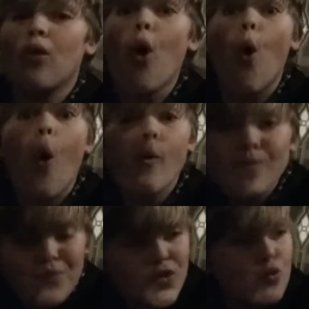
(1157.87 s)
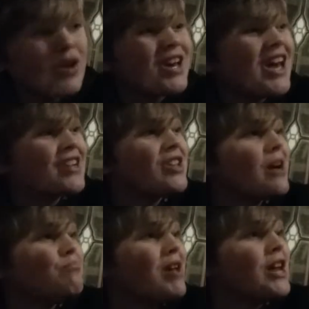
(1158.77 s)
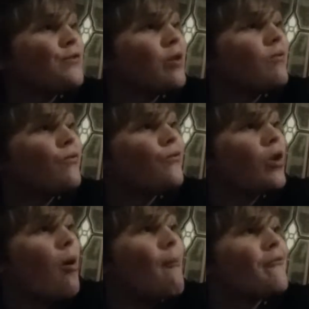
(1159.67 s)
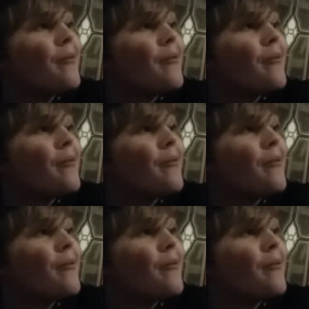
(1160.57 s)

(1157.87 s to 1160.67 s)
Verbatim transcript: Oh, one guy actually got banned from um